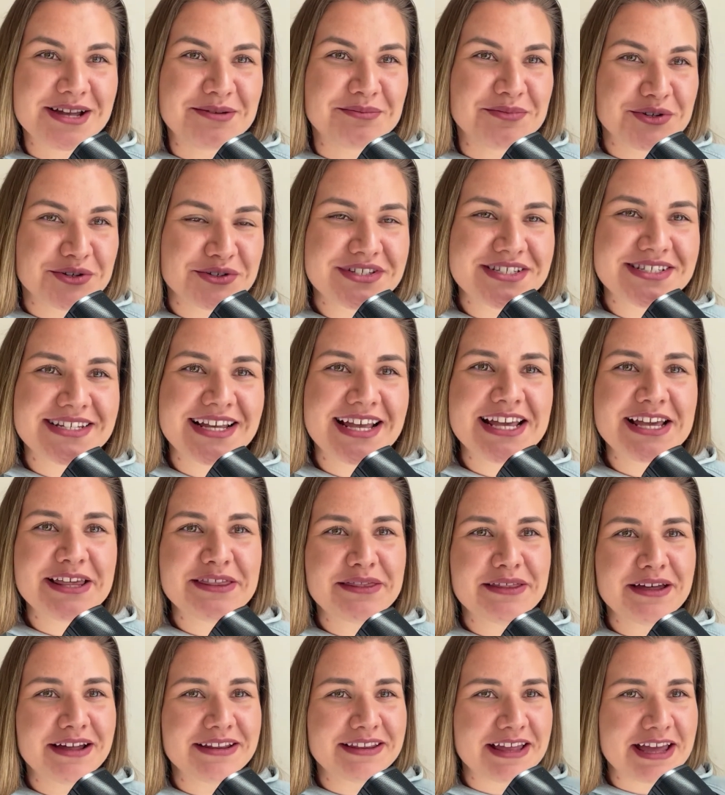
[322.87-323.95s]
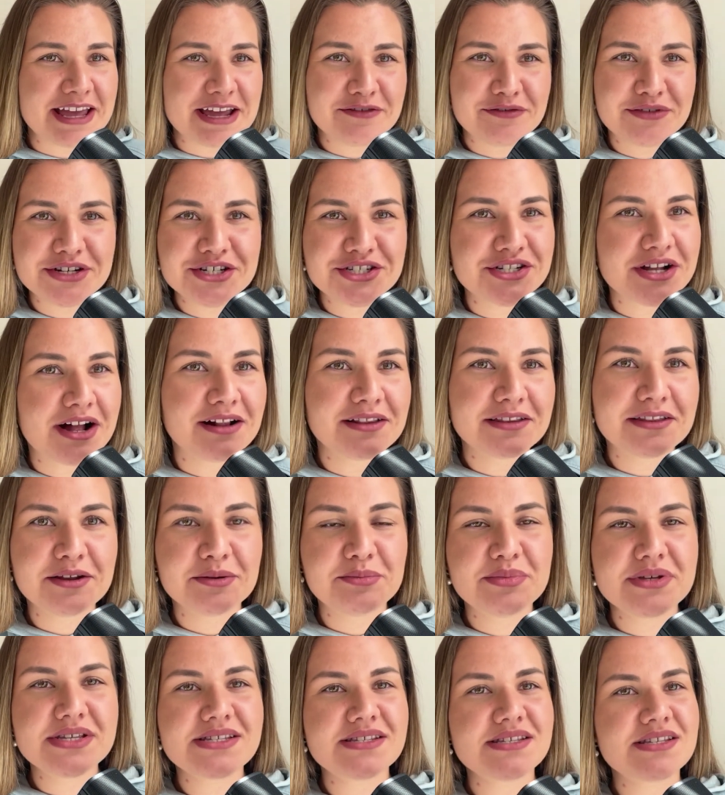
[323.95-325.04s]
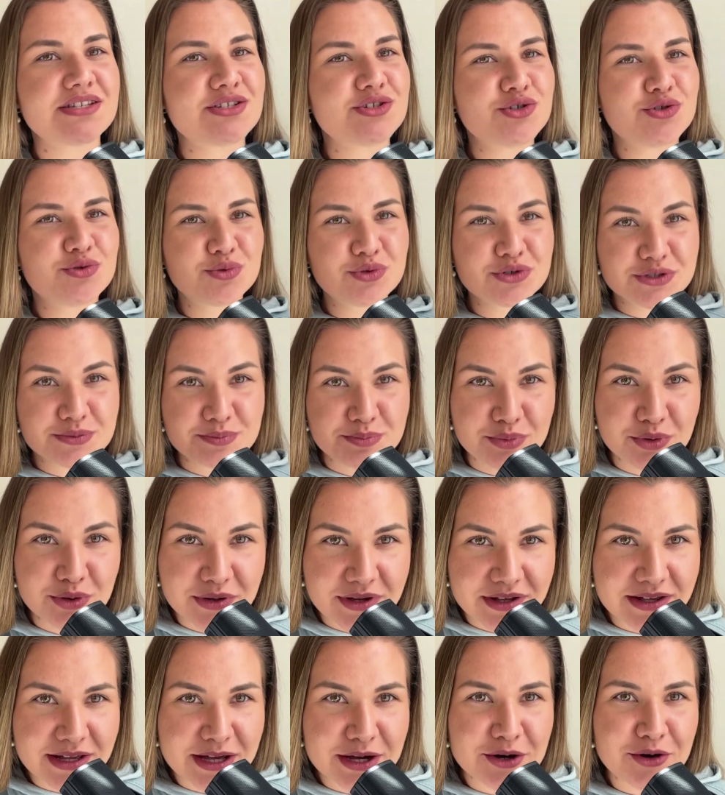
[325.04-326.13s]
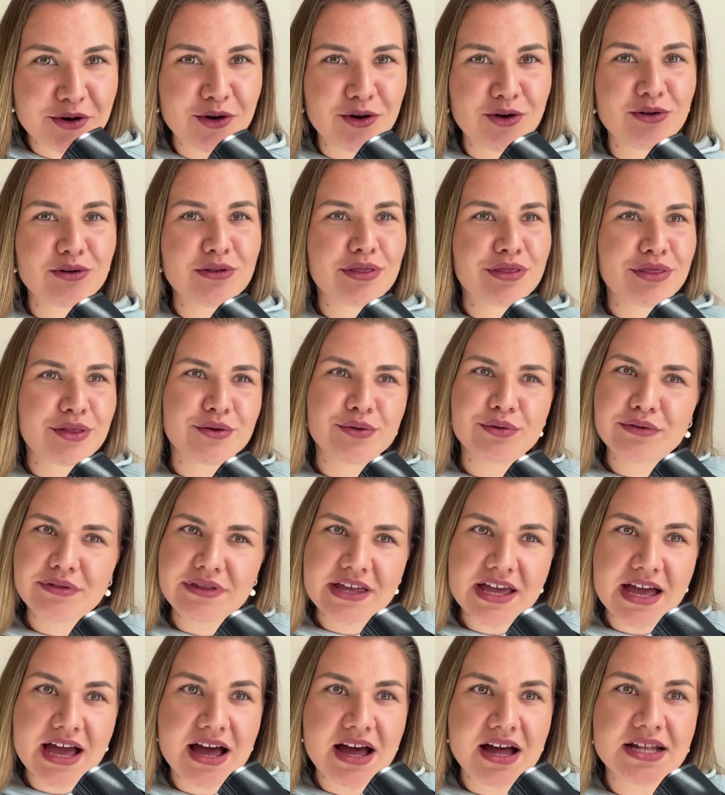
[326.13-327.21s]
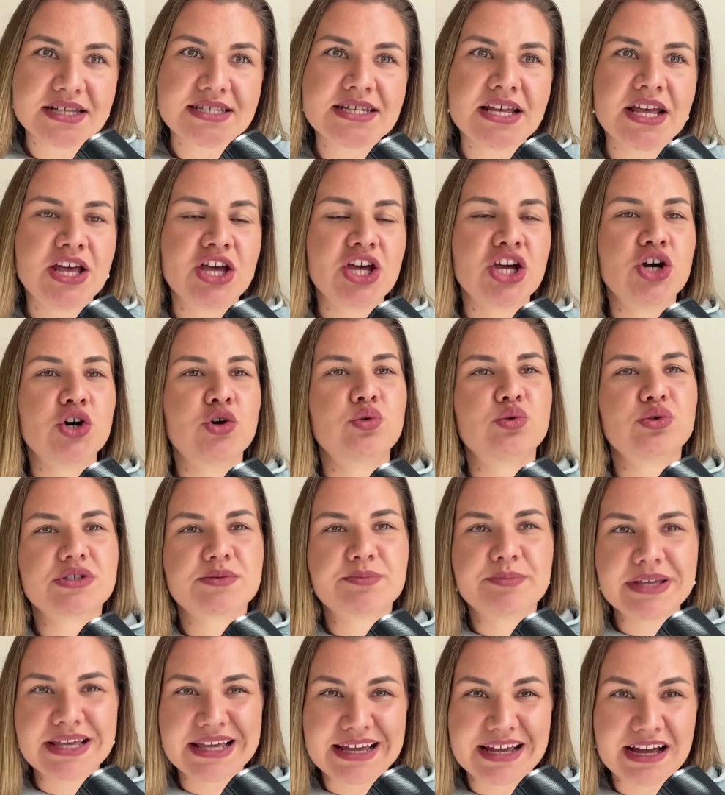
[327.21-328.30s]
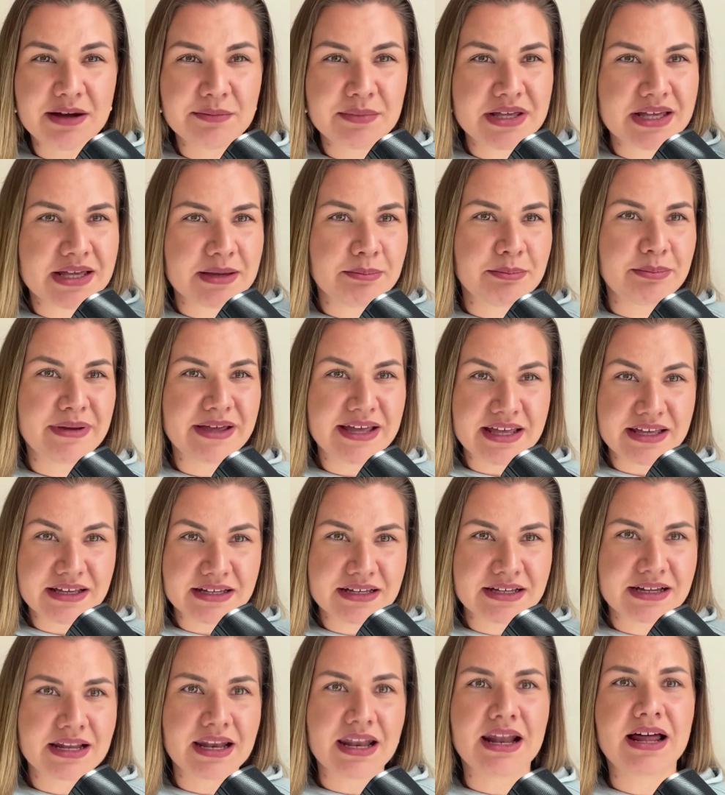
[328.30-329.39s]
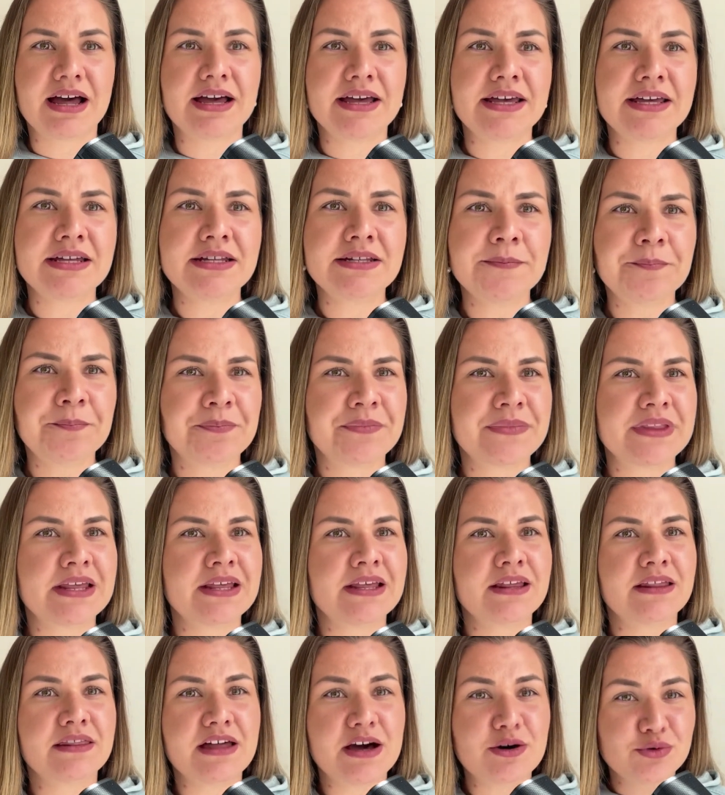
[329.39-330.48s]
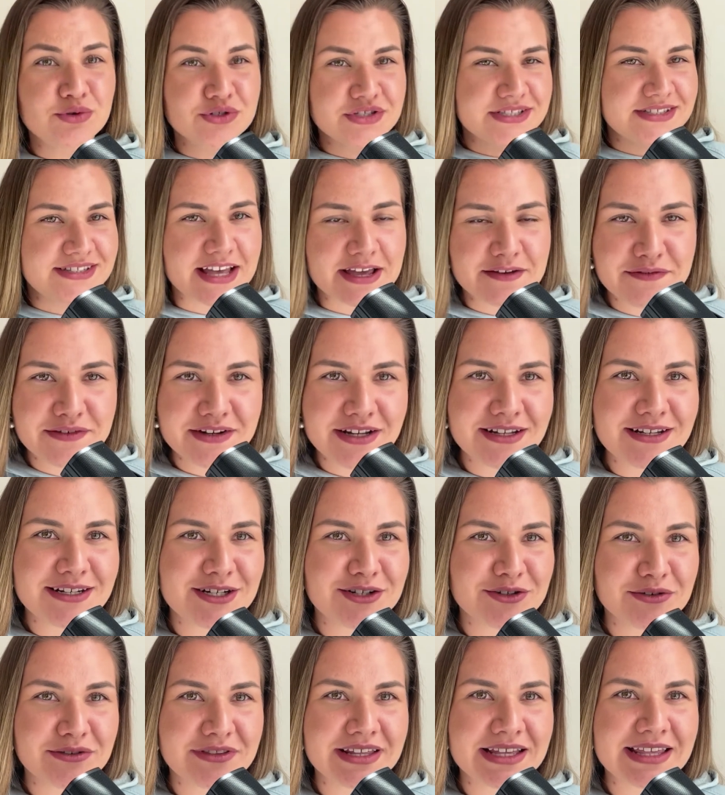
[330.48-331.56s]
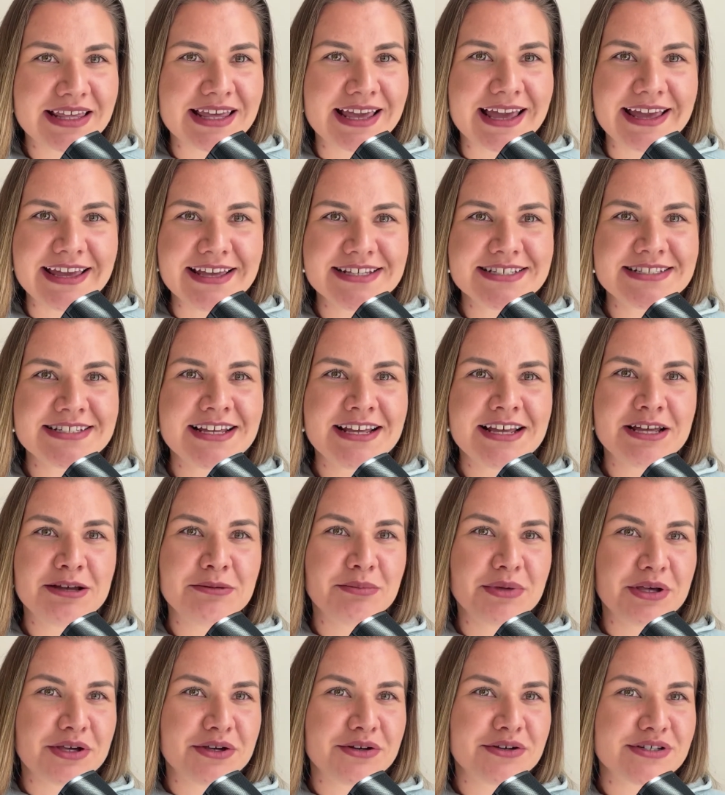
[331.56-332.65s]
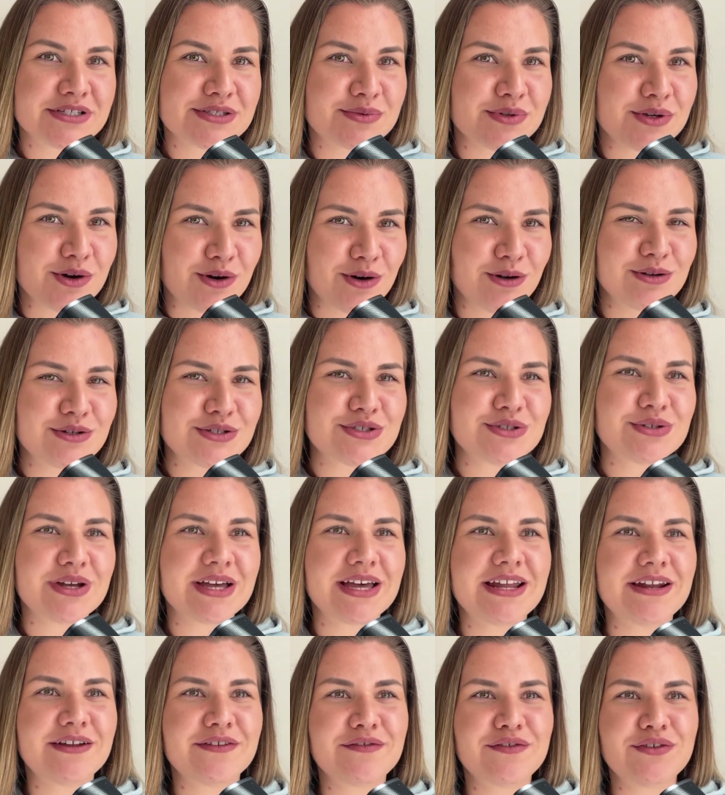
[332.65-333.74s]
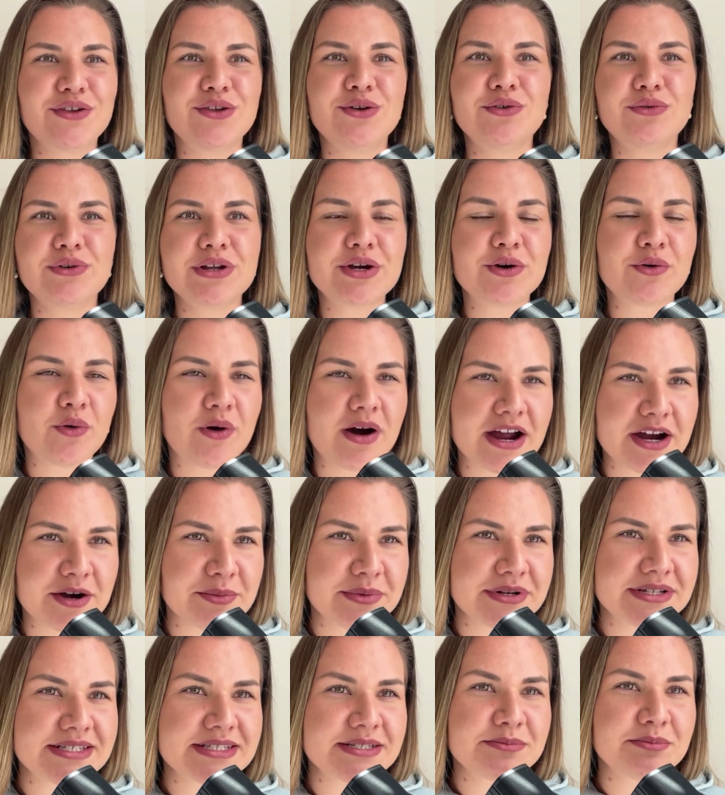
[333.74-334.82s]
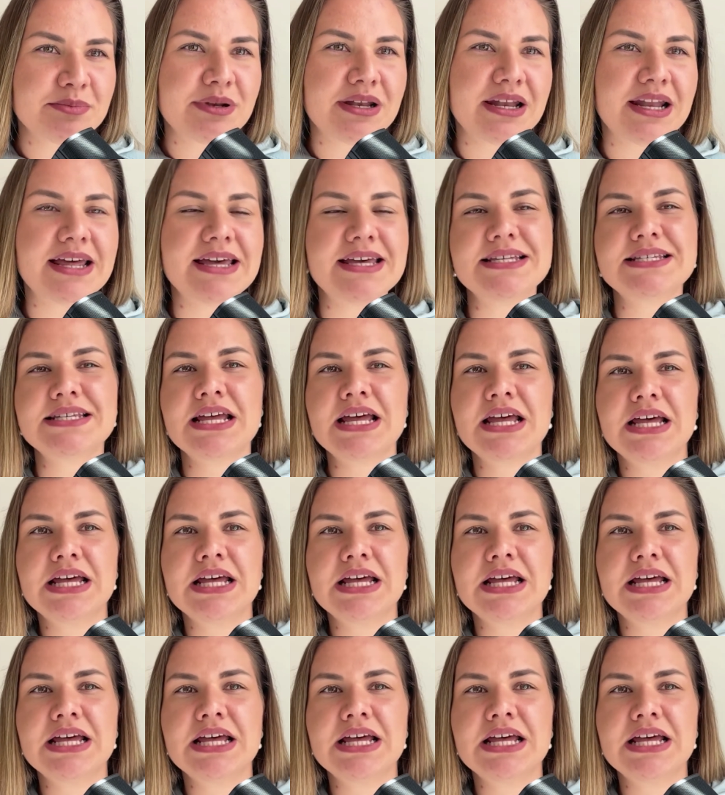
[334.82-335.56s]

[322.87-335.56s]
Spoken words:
I'm not saying that every childcare business who was booking a call through the ads was becoming a paying client. That was definitely not the case, because we also had a few requirements in place